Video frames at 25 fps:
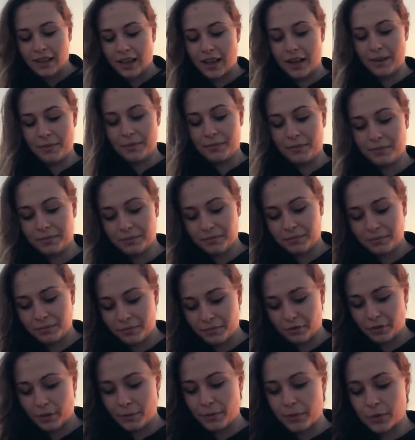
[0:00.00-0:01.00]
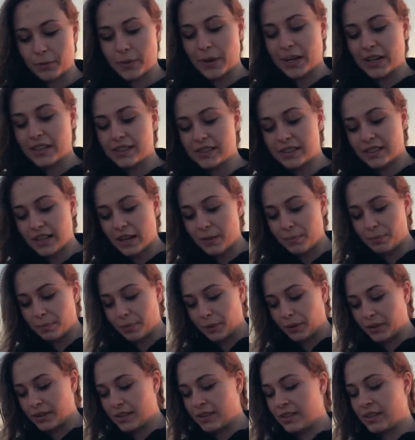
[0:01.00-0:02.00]
um, from the quickest lap,
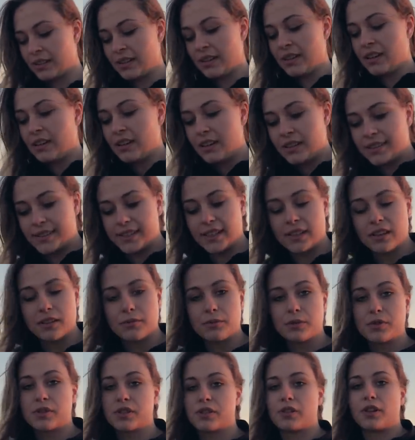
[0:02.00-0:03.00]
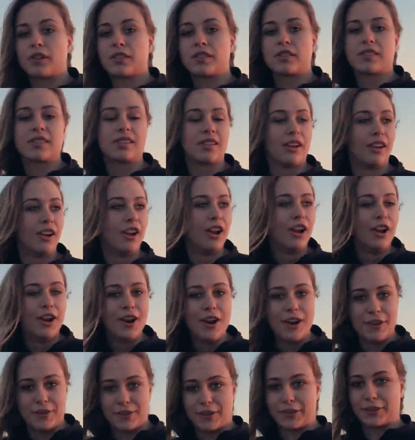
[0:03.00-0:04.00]
but still it was not,
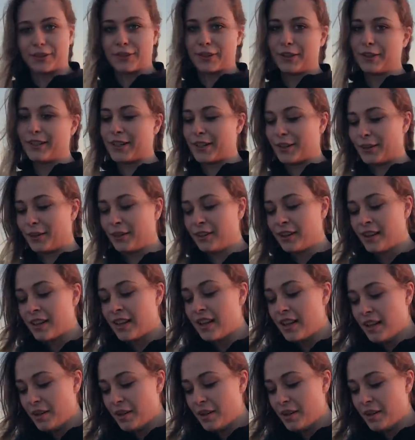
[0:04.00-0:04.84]
not good at all.